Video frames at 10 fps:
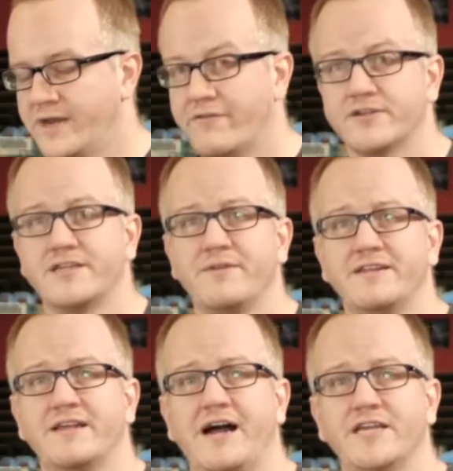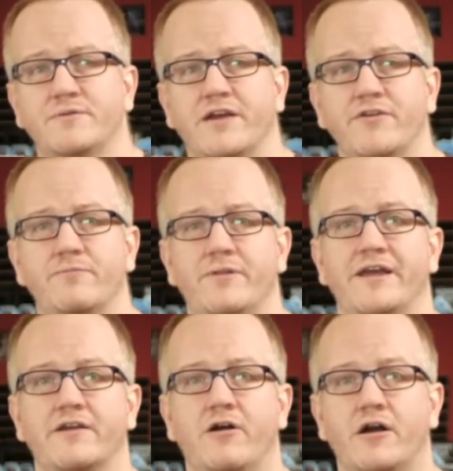Whenever something dies, whenever you
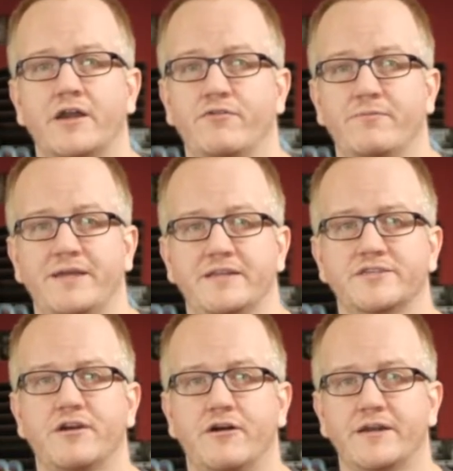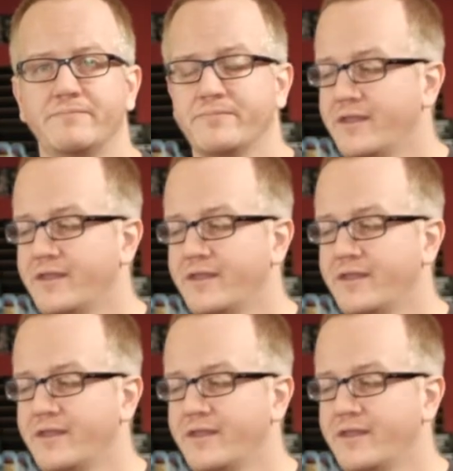play a card, if it will be discarded,